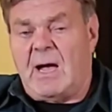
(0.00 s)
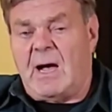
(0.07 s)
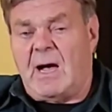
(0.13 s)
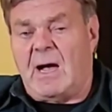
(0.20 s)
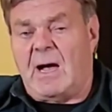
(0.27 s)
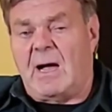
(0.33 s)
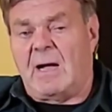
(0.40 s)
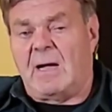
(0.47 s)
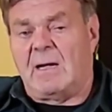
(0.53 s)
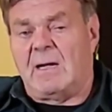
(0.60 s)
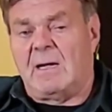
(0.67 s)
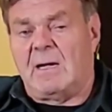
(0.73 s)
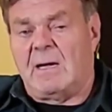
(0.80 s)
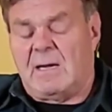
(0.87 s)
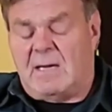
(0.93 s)
uh,
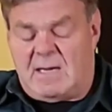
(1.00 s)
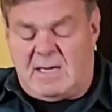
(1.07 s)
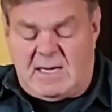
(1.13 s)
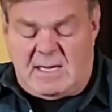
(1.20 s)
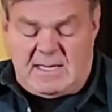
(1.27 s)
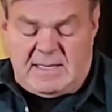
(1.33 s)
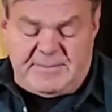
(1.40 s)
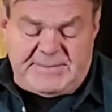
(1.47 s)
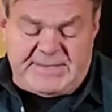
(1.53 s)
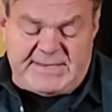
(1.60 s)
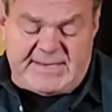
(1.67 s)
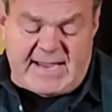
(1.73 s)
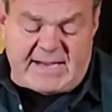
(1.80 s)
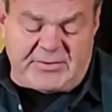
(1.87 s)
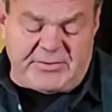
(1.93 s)
uh,
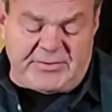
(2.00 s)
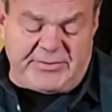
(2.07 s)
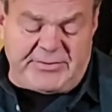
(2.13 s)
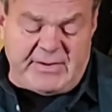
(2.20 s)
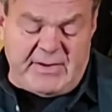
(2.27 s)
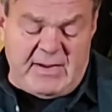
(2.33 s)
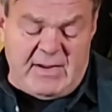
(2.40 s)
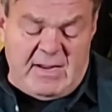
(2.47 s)
detectors,